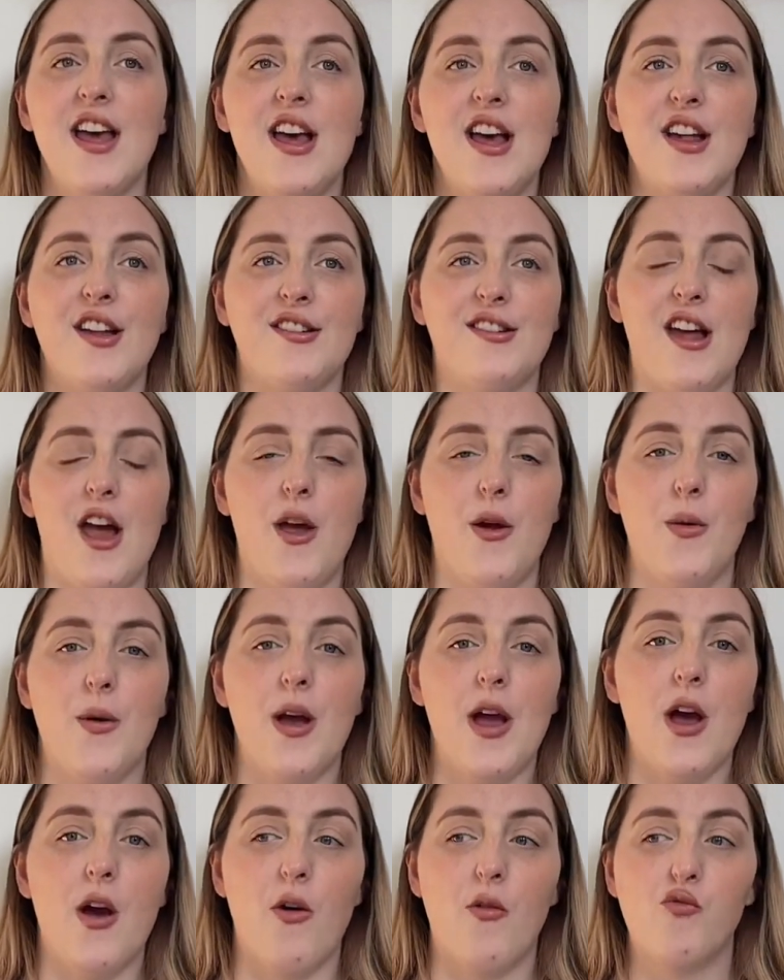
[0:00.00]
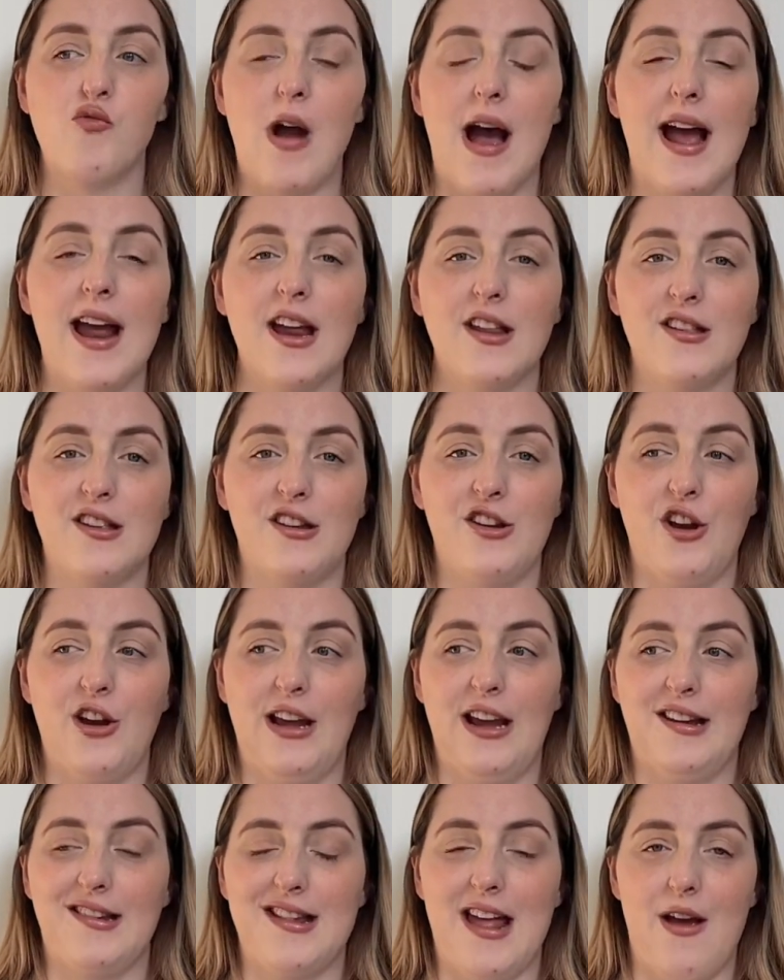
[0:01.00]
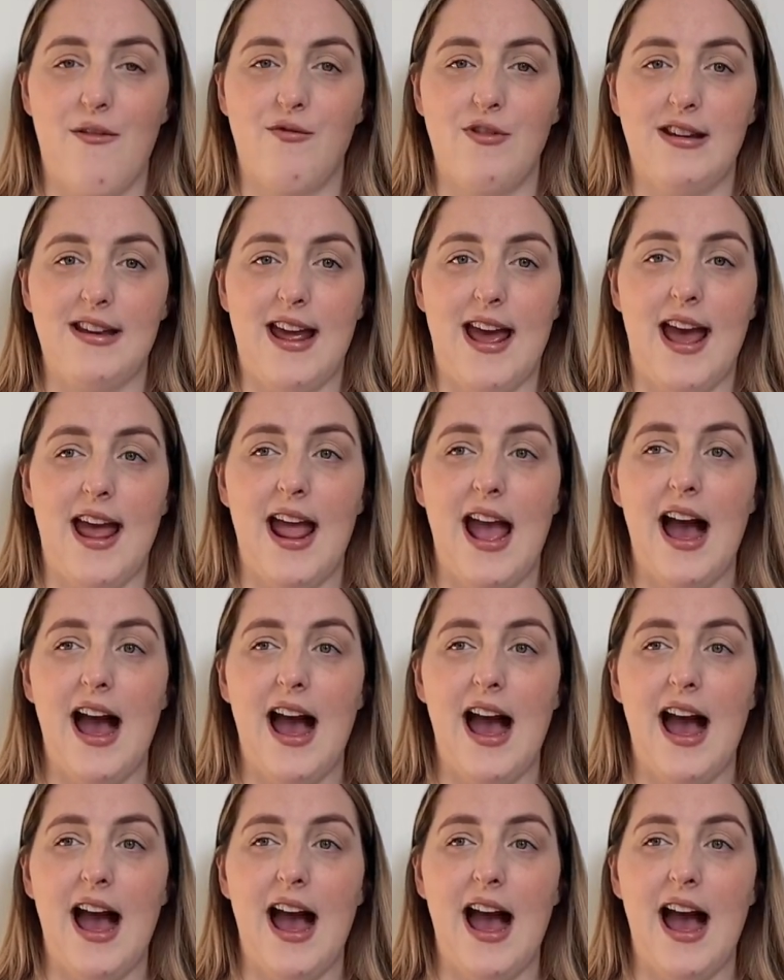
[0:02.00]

So write a to-do list every day.